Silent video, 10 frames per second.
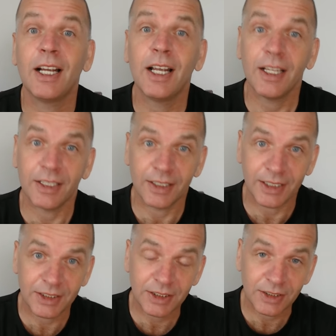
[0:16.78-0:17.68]
that
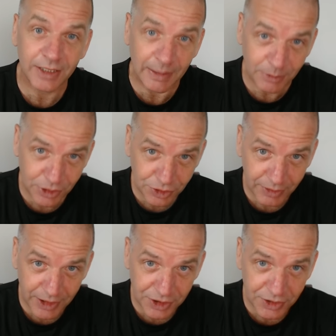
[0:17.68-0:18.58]
these are
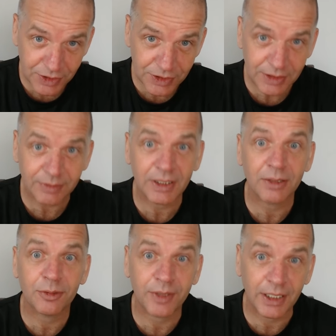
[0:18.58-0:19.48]
demonstrations of the
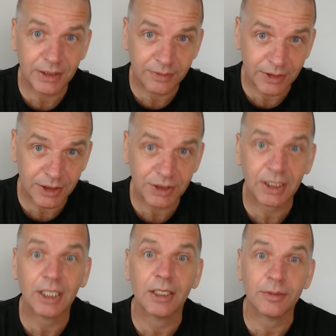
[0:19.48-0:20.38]
effectiveness
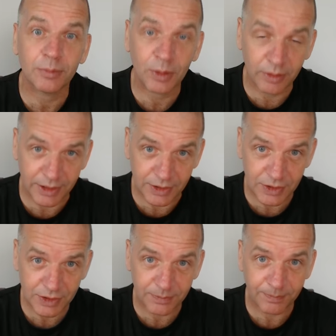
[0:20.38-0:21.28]
of
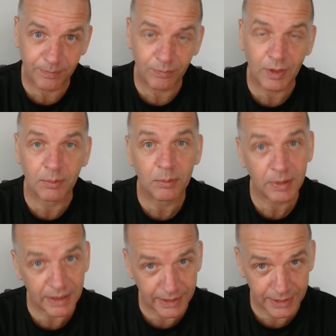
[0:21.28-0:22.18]
points and
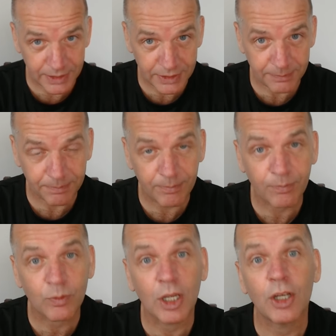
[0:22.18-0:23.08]
players.
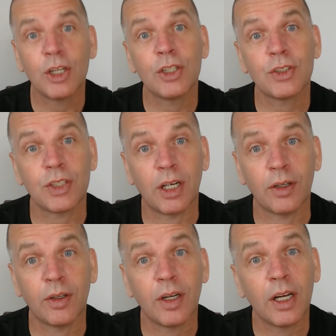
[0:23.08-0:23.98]
So
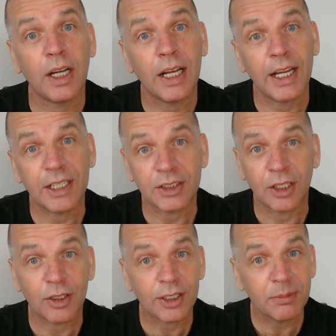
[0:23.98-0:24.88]
it's
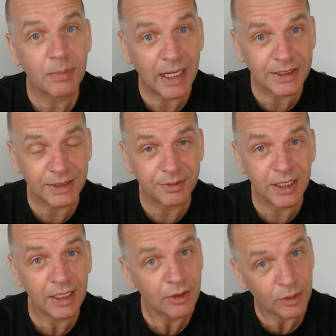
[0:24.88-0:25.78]
not combative
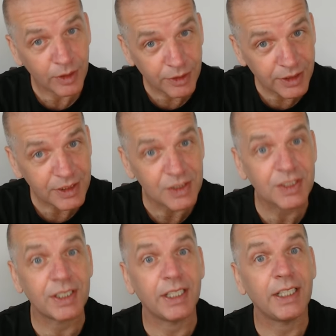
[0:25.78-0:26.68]
yet, although you can
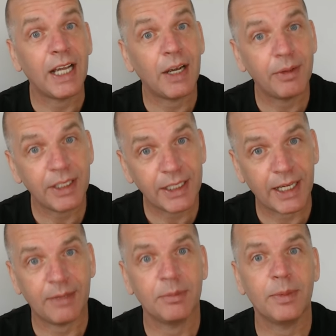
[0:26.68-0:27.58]
see how it
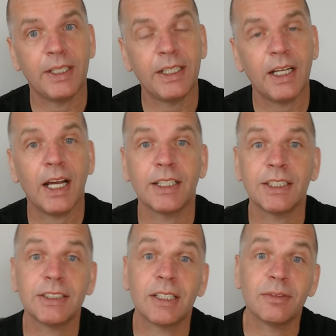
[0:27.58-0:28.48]
can be, and it's
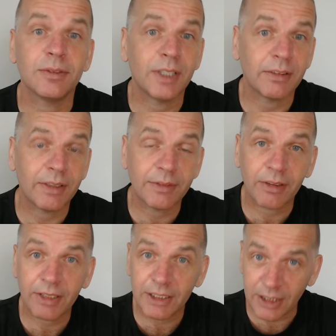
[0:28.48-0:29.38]
done very, very
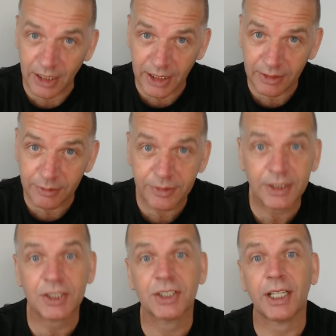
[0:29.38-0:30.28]
light for the
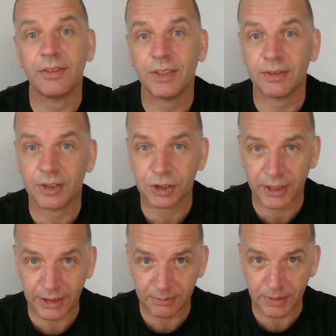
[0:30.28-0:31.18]
safety of the
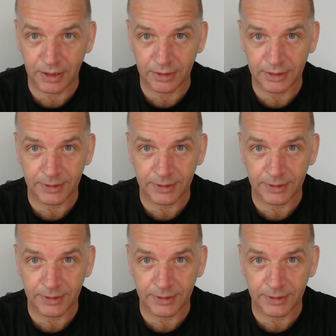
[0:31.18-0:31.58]
training partner.